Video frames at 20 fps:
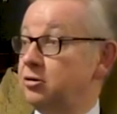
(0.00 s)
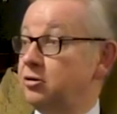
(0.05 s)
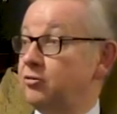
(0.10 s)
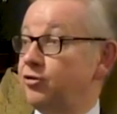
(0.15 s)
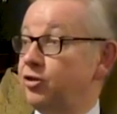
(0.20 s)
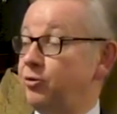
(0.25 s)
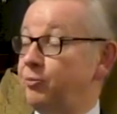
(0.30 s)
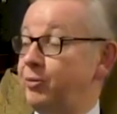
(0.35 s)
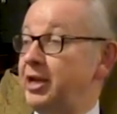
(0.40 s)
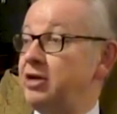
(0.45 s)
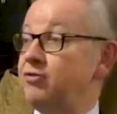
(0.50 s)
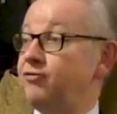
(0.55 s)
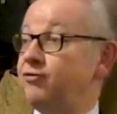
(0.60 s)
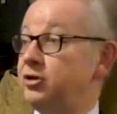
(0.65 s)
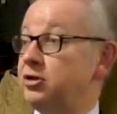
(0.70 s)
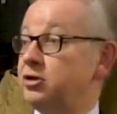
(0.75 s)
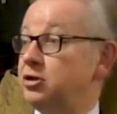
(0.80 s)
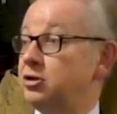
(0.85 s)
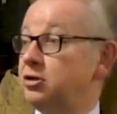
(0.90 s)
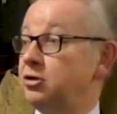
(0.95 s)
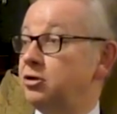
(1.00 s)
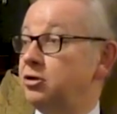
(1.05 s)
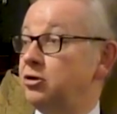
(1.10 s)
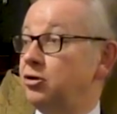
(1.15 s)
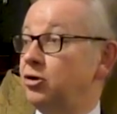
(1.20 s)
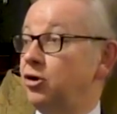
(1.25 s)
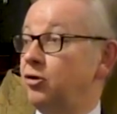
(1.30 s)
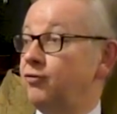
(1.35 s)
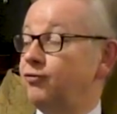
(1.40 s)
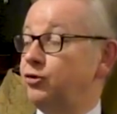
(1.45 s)
for the benefit
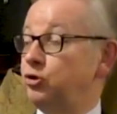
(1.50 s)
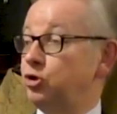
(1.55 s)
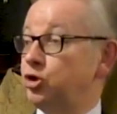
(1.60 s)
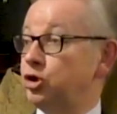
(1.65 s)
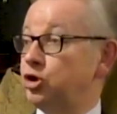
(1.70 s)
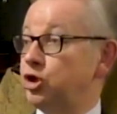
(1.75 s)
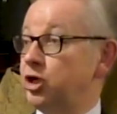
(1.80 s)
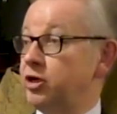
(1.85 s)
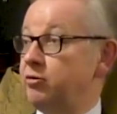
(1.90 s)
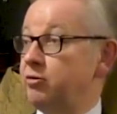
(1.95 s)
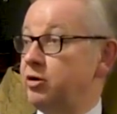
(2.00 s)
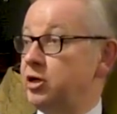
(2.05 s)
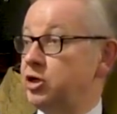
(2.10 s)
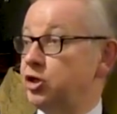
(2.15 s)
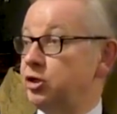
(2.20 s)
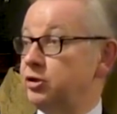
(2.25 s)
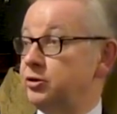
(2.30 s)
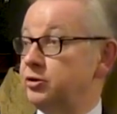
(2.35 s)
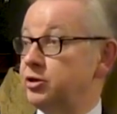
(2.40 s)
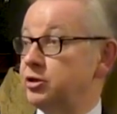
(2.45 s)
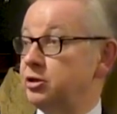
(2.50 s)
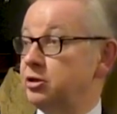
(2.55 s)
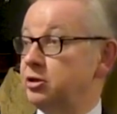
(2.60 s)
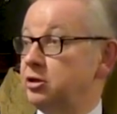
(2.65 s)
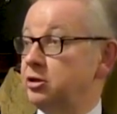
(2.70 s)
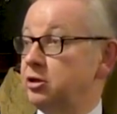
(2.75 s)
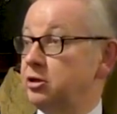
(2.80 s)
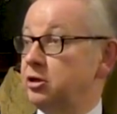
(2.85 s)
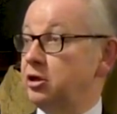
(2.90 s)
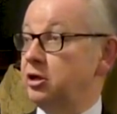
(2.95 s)
of future generations.
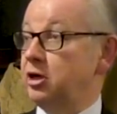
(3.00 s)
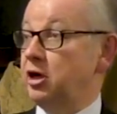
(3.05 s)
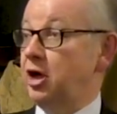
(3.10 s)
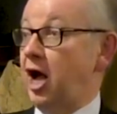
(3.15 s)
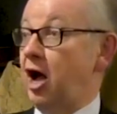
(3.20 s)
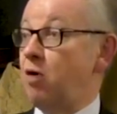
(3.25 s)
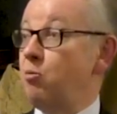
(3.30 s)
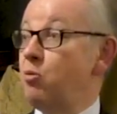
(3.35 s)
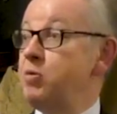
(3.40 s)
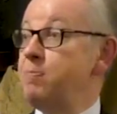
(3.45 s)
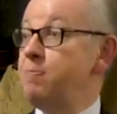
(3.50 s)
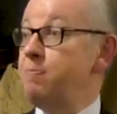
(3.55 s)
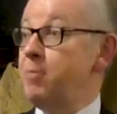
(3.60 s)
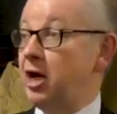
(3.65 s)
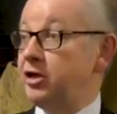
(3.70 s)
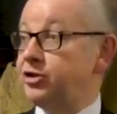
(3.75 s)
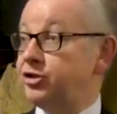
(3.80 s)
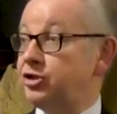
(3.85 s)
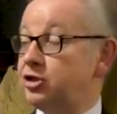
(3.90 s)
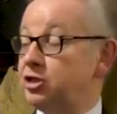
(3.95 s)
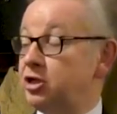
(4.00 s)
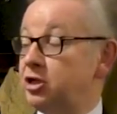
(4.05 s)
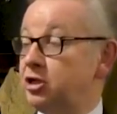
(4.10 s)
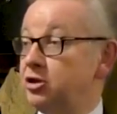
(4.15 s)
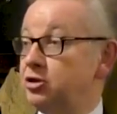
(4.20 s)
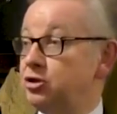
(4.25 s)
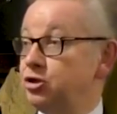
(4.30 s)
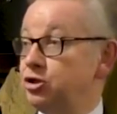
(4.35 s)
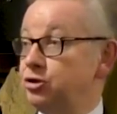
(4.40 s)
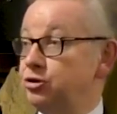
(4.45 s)
And we must
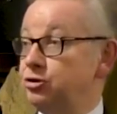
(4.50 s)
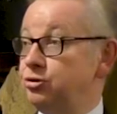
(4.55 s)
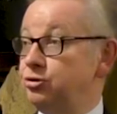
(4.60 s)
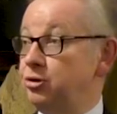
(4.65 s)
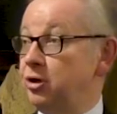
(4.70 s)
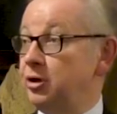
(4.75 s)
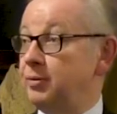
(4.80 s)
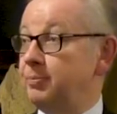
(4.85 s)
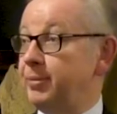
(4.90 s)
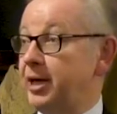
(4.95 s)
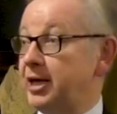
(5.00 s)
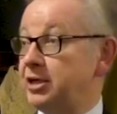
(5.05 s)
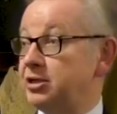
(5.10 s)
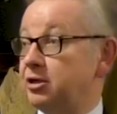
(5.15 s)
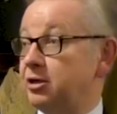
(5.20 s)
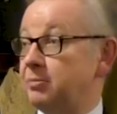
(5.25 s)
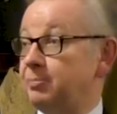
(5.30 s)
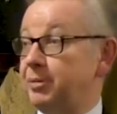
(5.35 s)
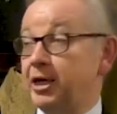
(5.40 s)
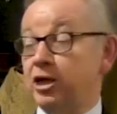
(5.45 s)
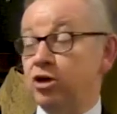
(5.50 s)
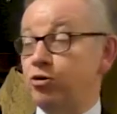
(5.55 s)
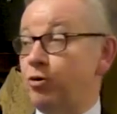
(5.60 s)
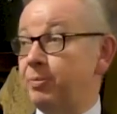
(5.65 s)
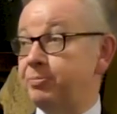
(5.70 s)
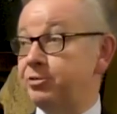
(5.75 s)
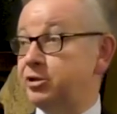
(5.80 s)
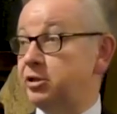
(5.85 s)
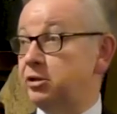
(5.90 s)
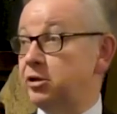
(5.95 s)
do better. Becky, you're
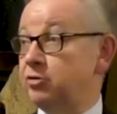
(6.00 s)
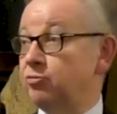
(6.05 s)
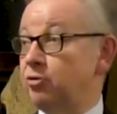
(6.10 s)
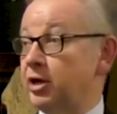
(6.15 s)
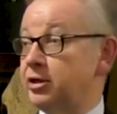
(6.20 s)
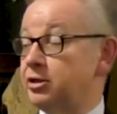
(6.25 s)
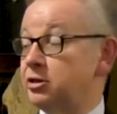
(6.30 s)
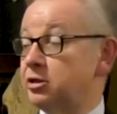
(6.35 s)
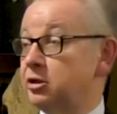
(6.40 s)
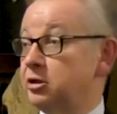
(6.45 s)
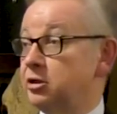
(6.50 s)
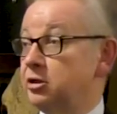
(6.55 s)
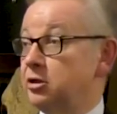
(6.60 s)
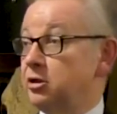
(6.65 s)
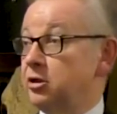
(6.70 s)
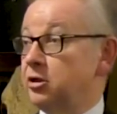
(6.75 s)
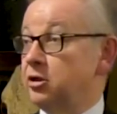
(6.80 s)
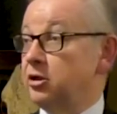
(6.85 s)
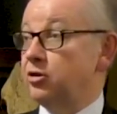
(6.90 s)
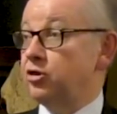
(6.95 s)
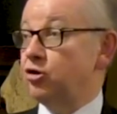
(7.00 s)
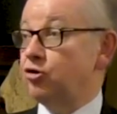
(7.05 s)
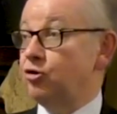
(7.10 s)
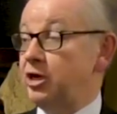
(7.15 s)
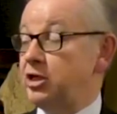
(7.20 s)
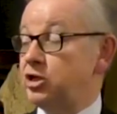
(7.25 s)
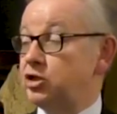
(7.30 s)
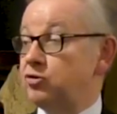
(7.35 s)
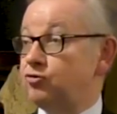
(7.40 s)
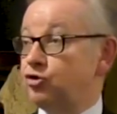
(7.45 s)
absolutely right. The
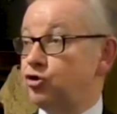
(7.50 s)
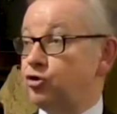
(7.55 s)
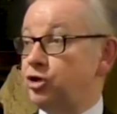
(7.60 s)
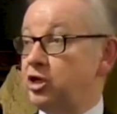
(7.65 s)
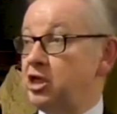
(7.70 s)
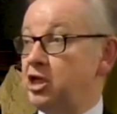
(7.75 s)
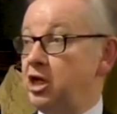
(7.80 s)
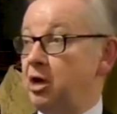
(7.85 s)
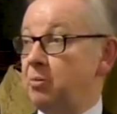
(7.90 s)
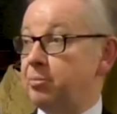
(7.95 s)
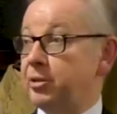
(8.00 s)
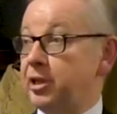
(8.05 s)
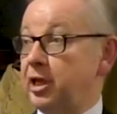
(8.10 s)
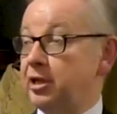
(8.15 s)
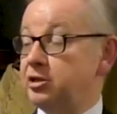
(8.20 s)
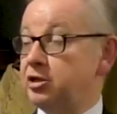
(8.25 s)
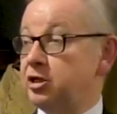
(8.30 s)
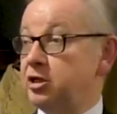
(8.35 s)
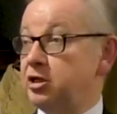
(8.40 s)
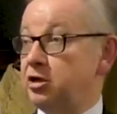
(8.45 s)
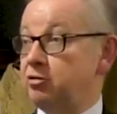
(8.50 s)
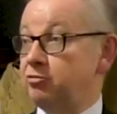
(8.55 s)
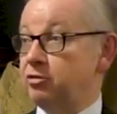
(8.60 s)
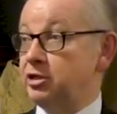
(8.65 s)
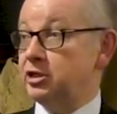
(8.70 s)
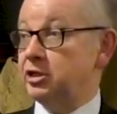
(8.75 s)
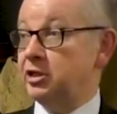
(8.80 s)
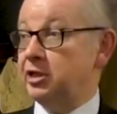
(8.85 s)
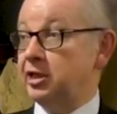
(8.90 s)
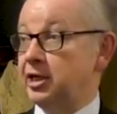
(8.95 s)
rates of tree planting
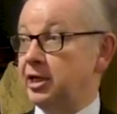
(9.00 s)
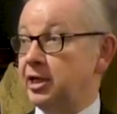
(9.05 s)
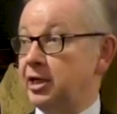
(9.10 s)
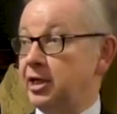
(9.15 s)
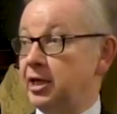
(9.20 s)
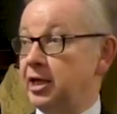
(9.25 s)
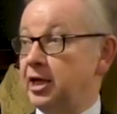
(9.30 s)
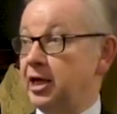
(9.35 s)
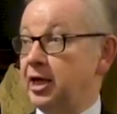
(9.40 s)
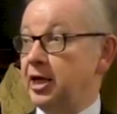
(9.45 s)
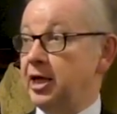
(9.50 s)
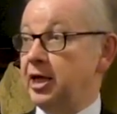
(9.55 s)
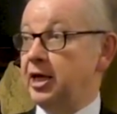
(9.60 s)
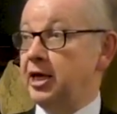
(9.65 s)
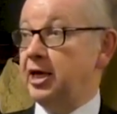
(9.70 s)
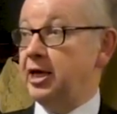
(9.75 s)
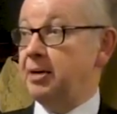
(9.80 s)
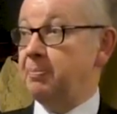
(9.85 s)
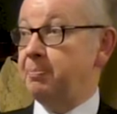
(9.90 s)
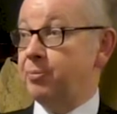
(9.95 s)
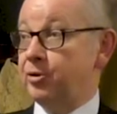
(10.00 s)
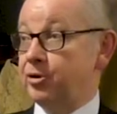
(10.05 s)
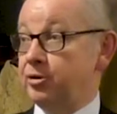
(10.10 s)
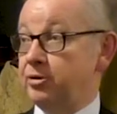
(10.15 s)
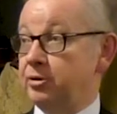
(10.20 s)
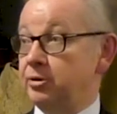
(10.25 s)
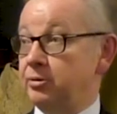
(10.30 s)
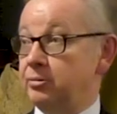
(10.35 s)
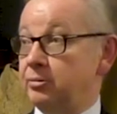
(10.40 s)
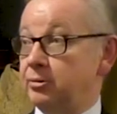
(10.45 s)
recently in
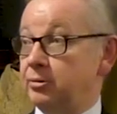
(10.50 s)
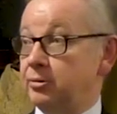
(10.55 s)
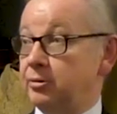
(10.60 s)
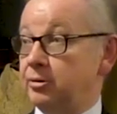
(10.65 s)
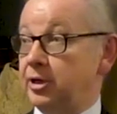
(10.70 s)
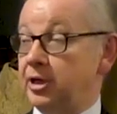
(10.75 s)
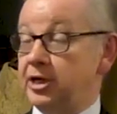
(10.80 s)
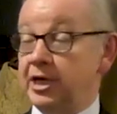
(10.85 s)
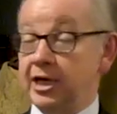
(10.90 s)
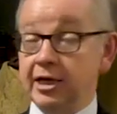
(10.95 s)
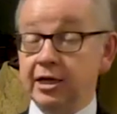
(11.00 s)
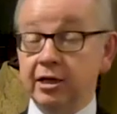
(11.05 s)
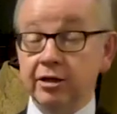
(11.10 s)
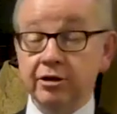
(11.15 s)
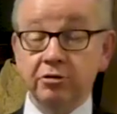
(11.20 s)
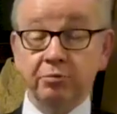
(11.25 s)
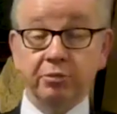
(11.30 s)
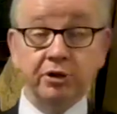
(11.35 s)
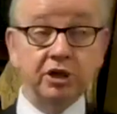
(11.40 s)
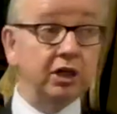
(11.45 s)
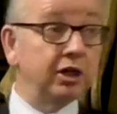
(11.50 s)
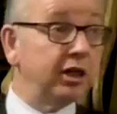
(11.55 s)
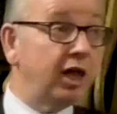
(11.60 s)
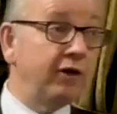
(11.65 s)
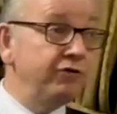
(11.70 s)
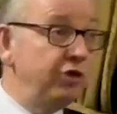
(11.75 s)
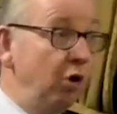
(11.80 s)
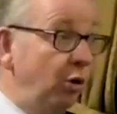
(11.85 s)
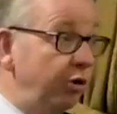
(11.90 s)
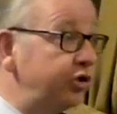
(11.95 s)
Britain, in England in particular,
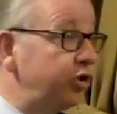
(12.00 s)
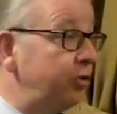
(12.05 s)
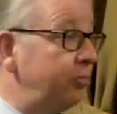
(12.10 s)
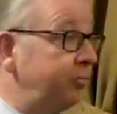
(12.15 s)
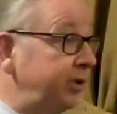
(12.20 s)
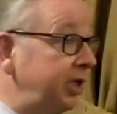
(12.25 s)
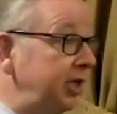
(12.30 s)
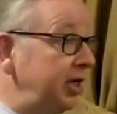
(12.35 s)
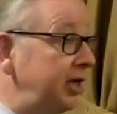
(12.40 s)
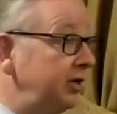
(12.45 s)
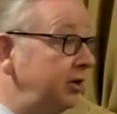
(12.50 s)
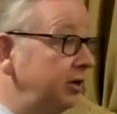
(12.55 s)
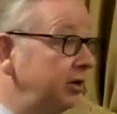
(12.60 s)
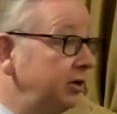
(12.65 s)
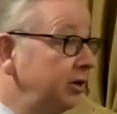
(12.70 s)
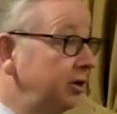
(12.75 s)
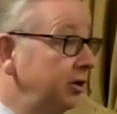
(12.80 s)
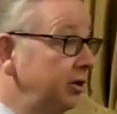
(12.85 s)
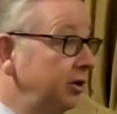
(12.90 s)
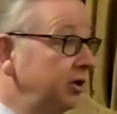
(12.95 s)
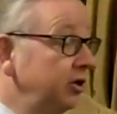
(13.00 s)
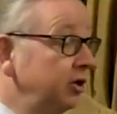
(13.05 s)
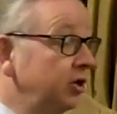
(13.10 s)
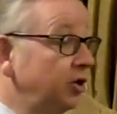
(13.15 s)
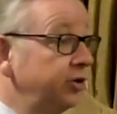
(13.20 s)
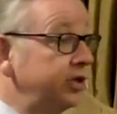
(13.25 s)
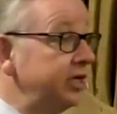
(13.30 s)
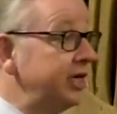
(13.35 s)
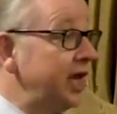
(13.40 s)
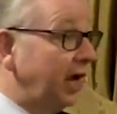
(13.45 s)
have not been
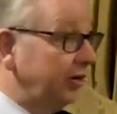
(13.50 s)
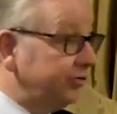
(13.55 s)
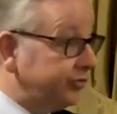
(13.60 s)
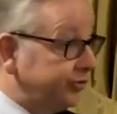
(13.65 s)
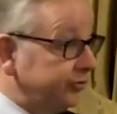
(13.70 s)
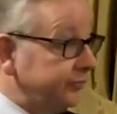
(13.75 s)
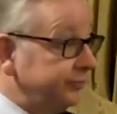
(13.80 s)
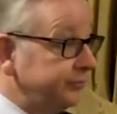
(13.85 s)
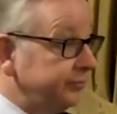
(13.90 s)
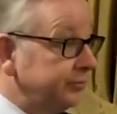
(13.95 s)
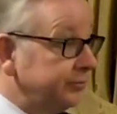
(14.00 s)
good enough.